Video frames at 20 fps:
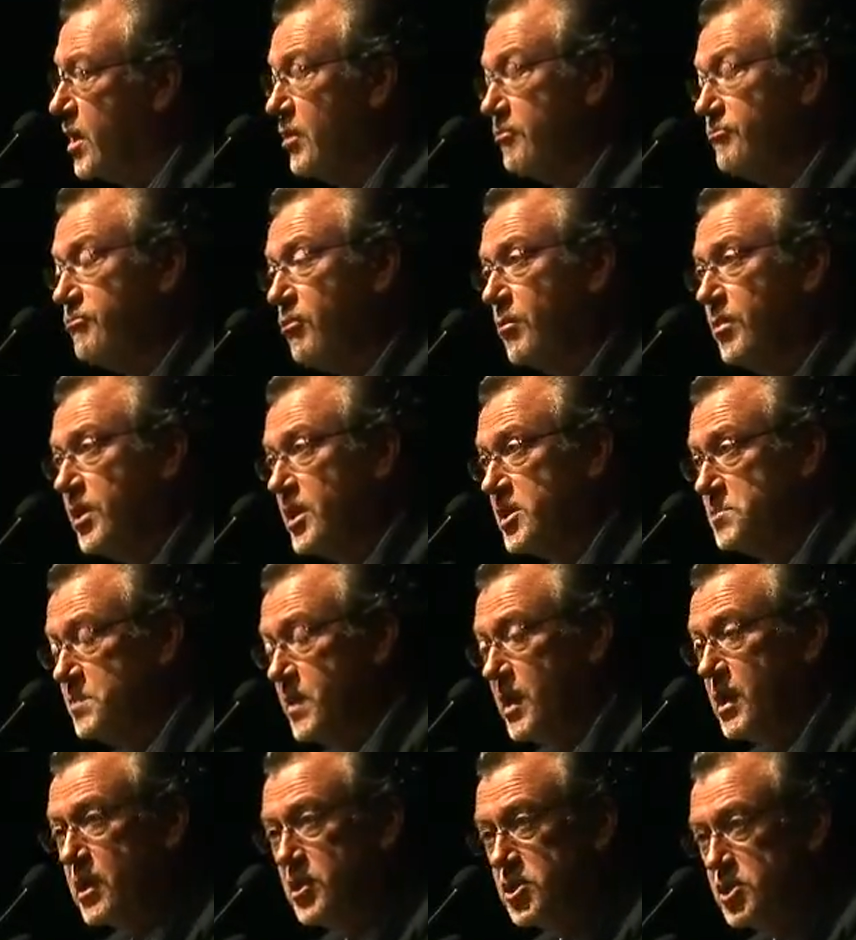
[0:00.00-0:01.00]
formally
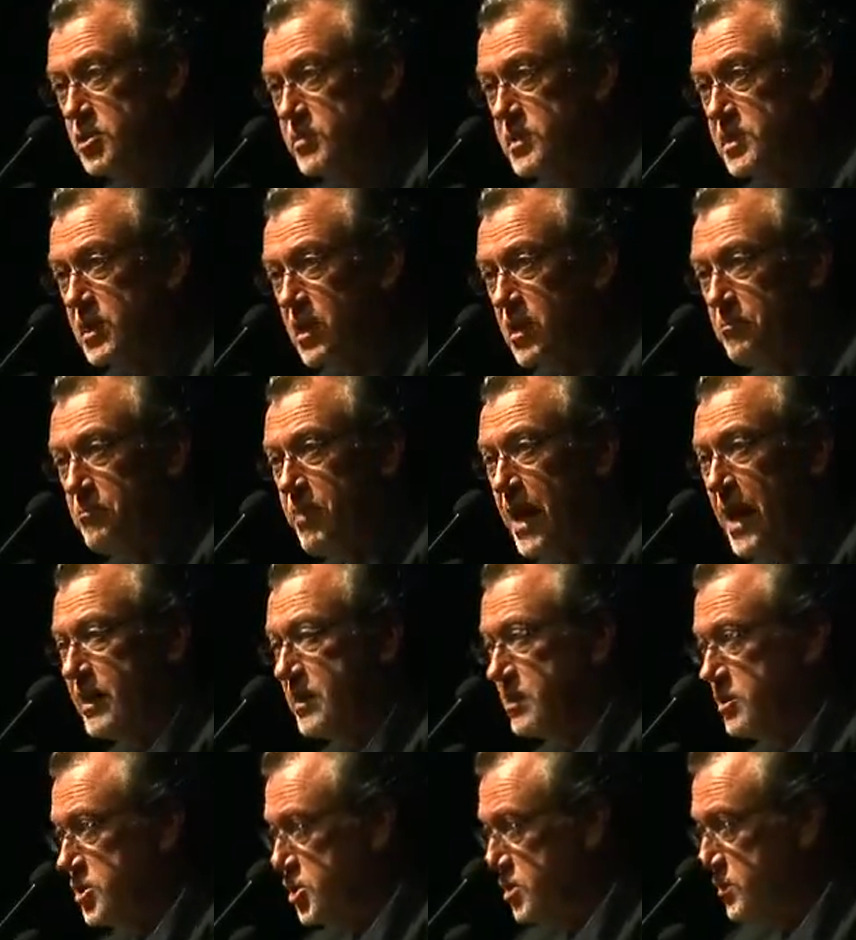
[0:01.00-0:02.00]
speaking, she was a combatant.